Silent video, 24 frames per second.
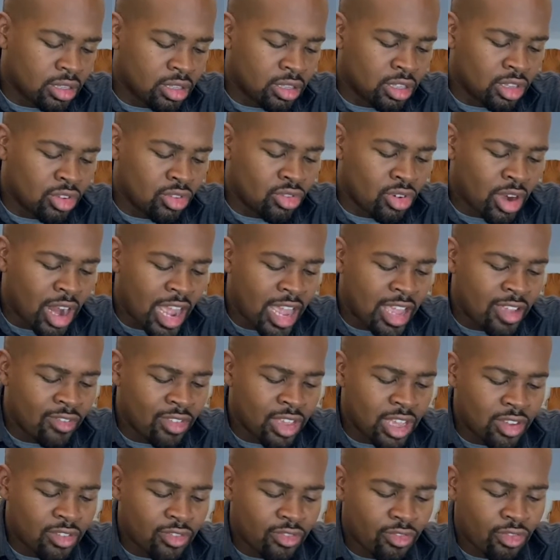
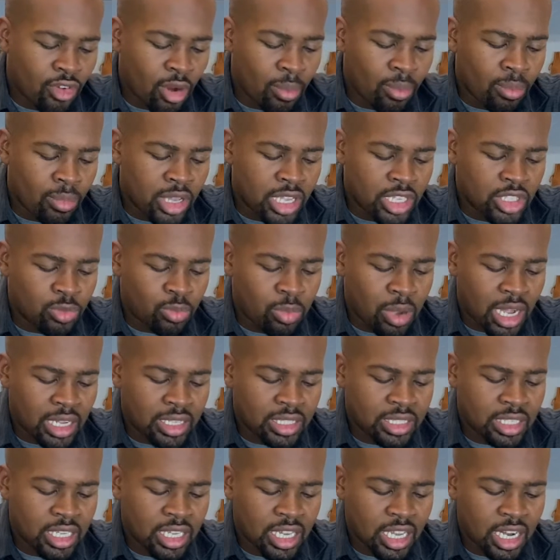deriving from its
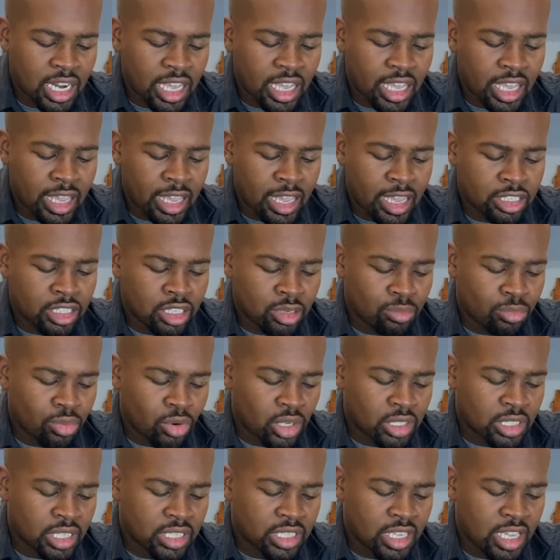particular aging
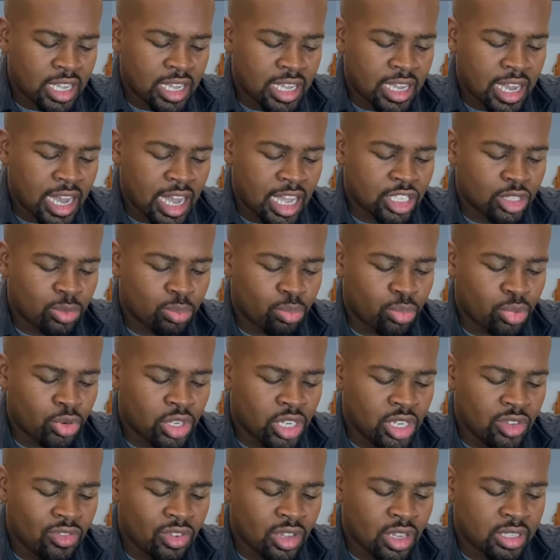process in casks
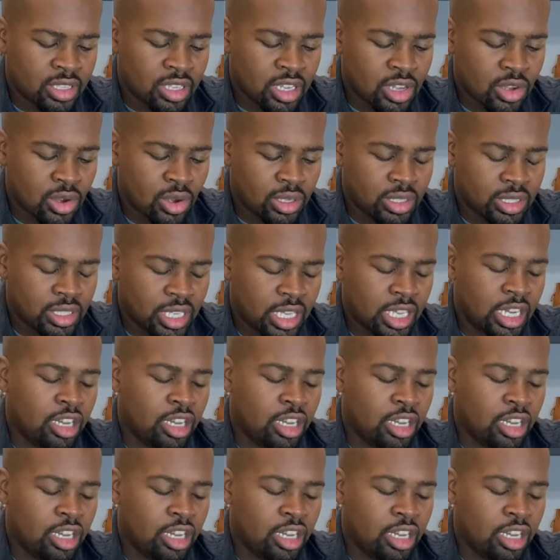previously containing